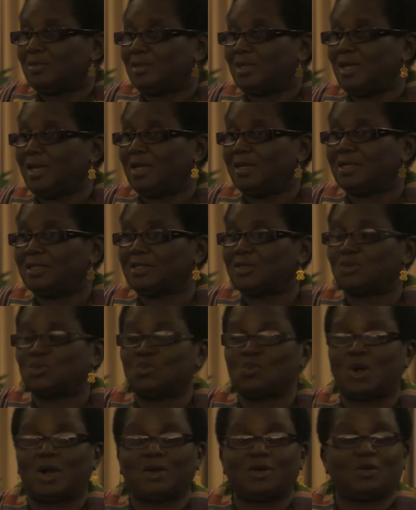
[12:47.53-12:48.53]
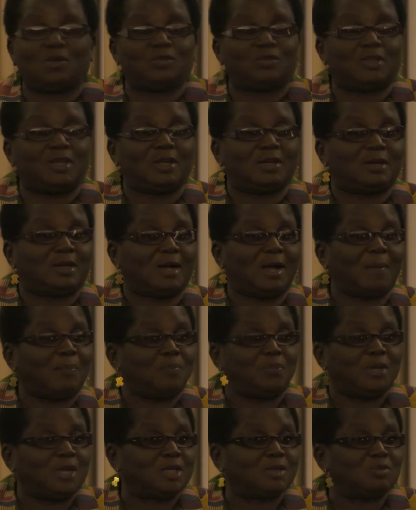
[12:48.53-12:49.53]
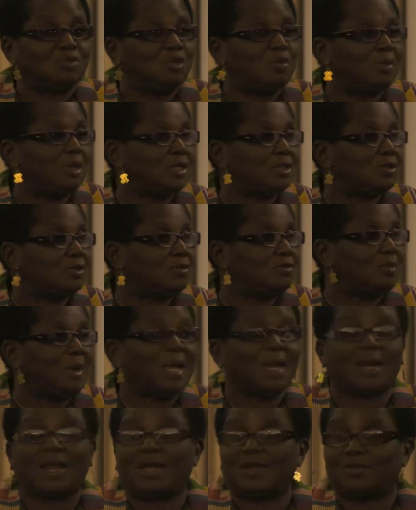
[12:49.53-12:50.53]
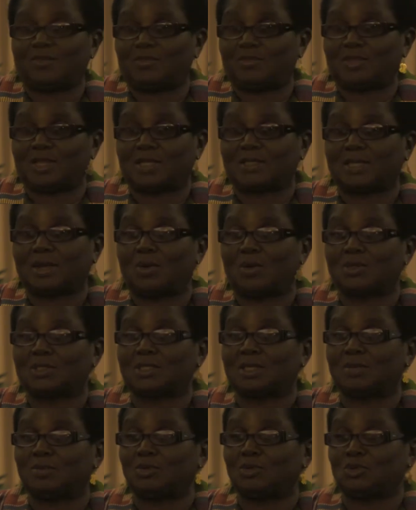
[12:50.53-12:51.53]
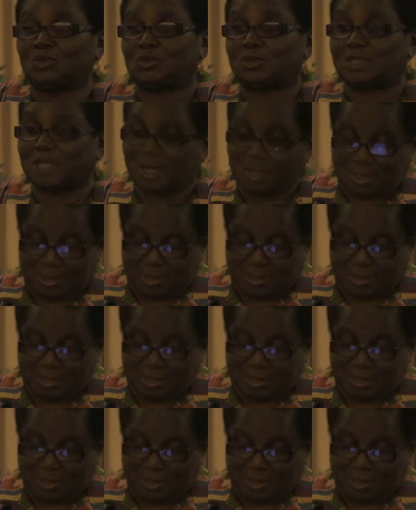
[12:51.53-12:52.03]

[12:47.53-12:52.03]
And it's one of the happiest moments in my life that I was able to tell